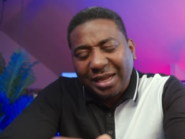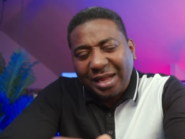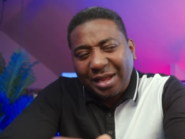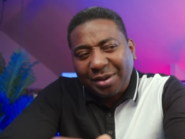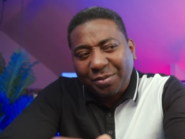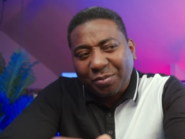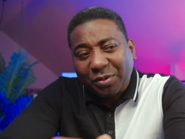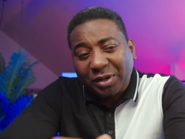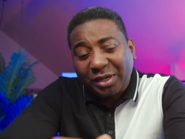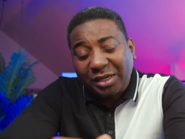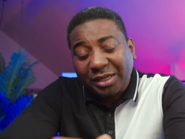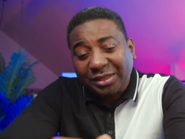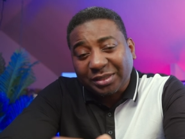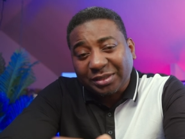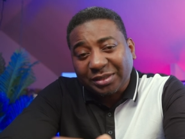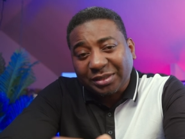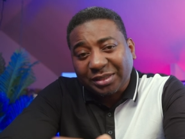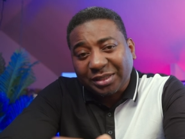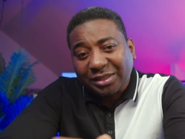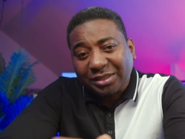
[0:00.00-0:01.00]
wanted
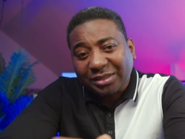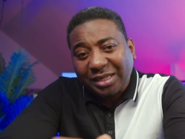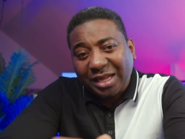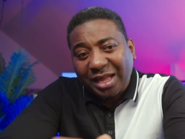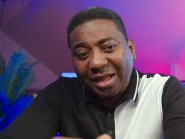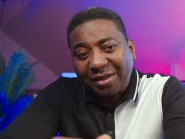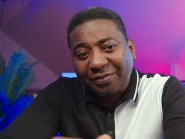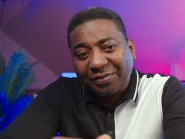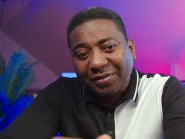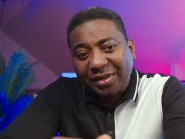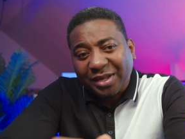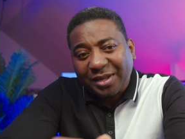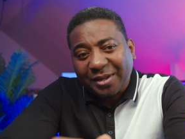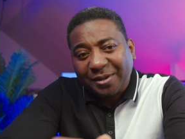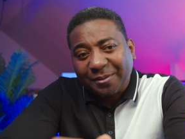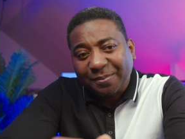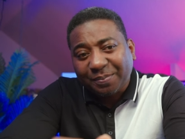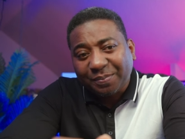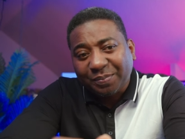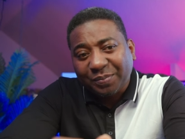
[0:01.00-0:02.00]
to just have
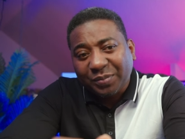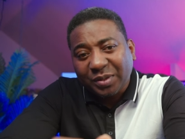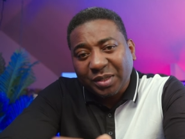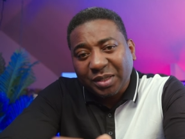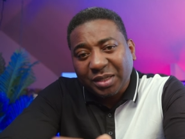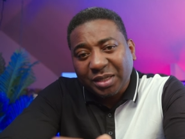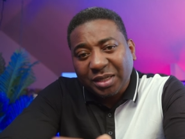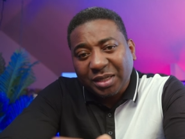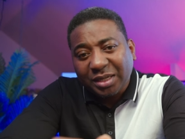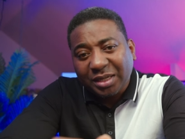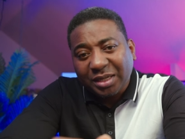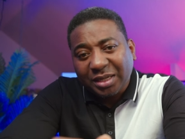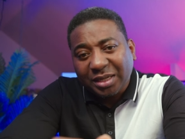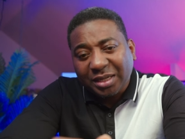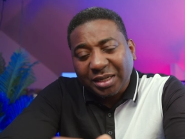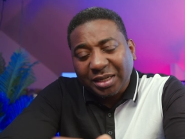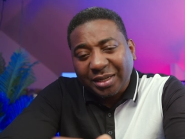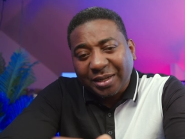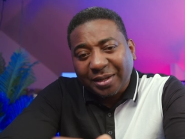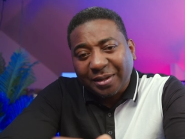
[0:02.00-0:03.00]

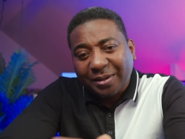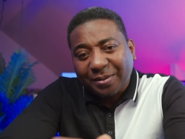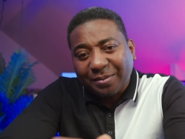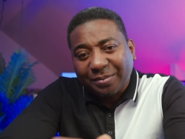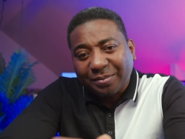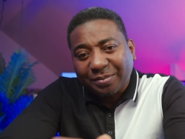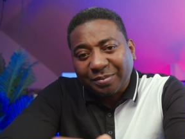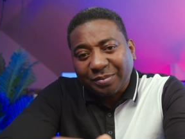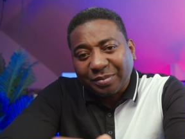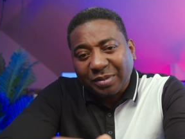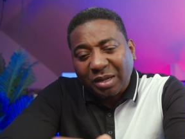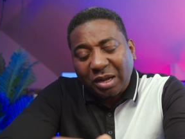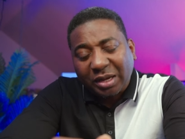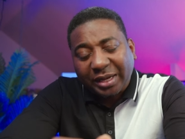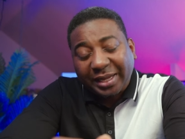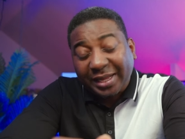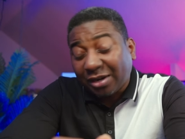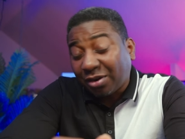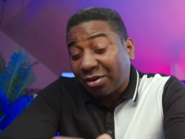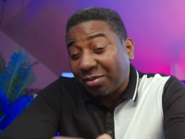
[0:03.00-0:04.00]
I'll
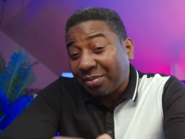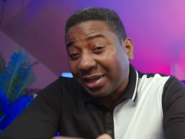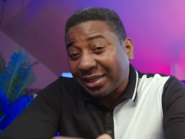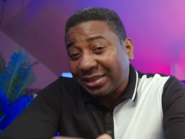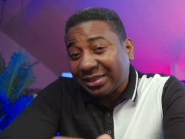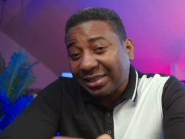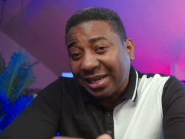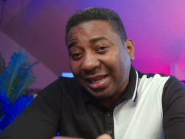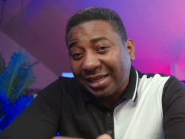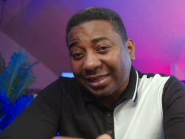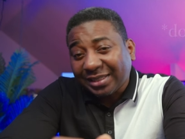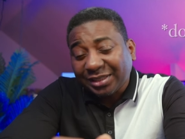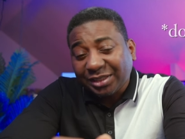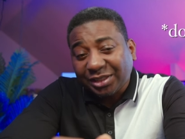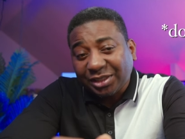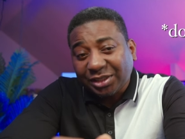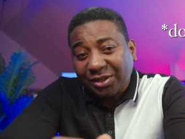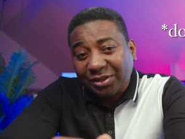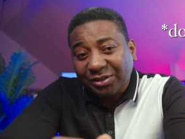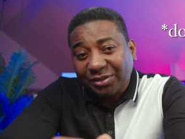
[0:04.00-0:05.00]
get all my sliding
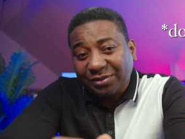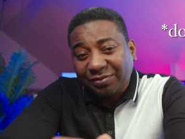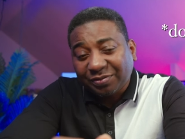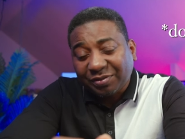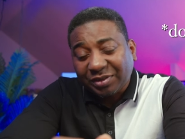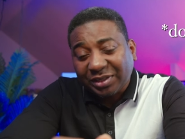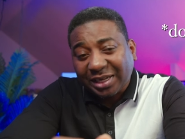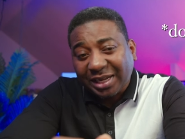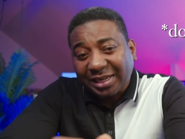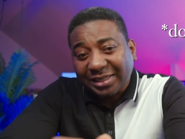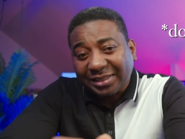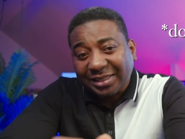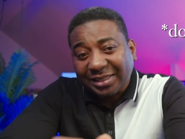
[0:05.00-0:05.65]
shots for that